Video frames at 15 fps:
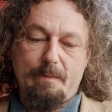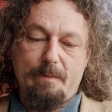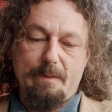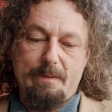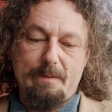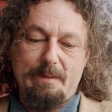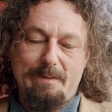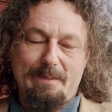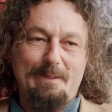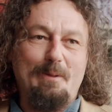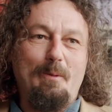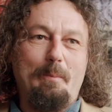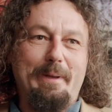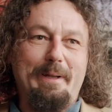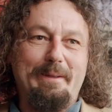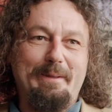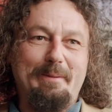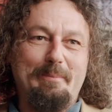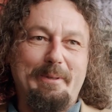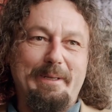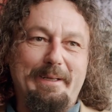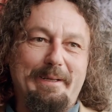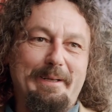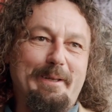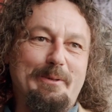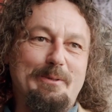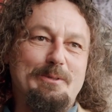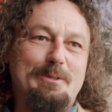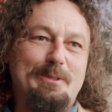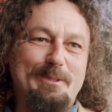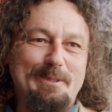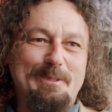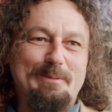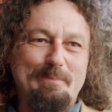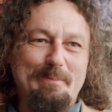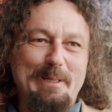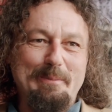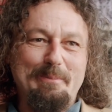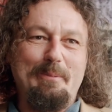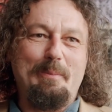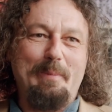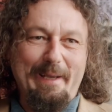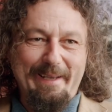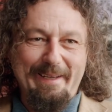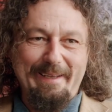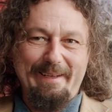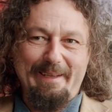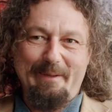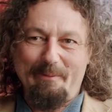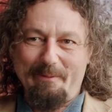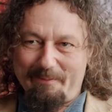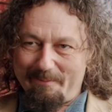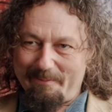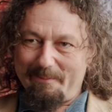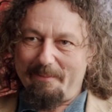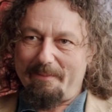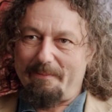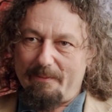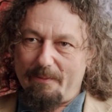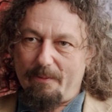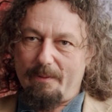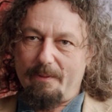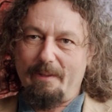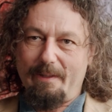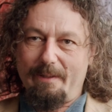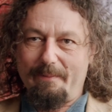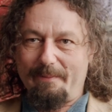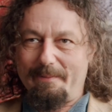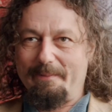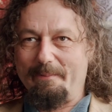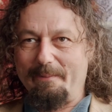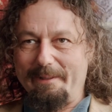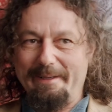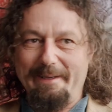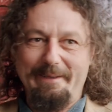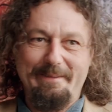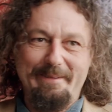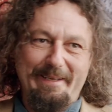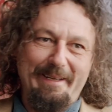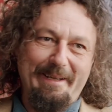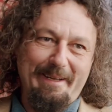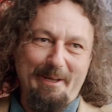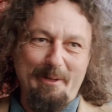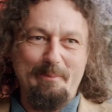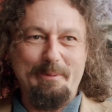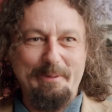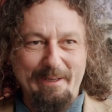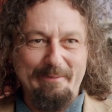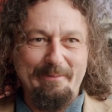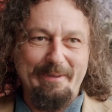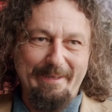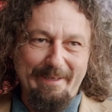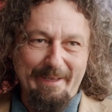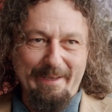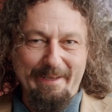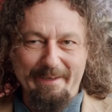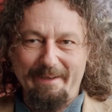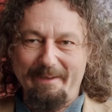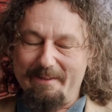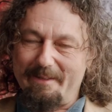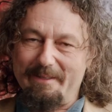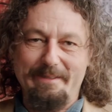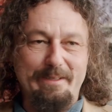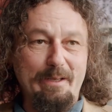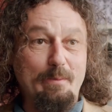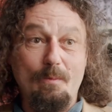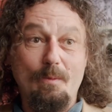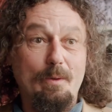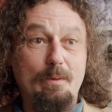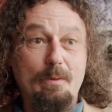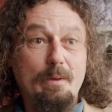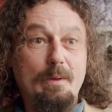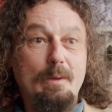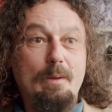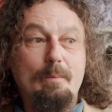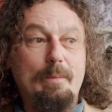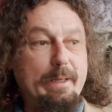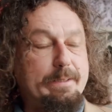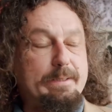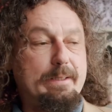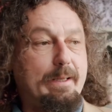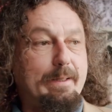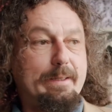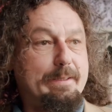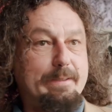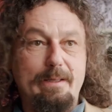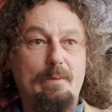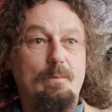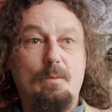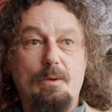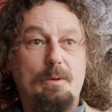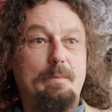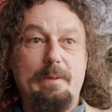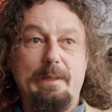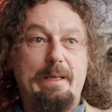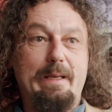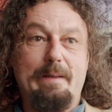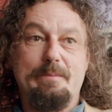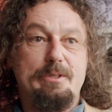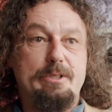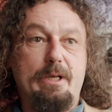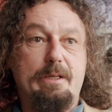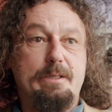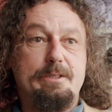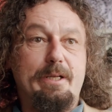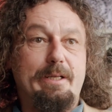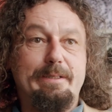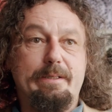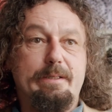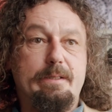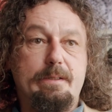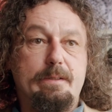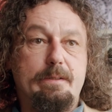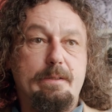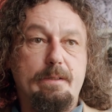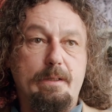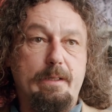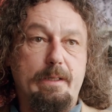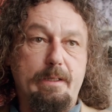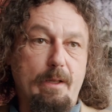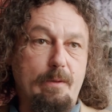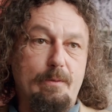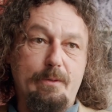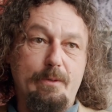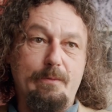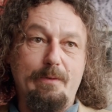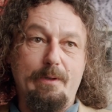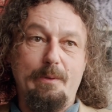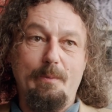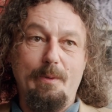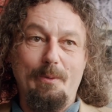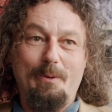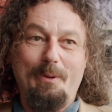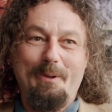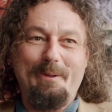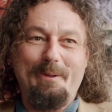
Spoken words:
It's just a lot better than being closed, because there's people back in here. We've got, you know, the windows are getting opened every day. You know, you just don't want, places like this don't want to be kept shuttered. You know, they don't do very well.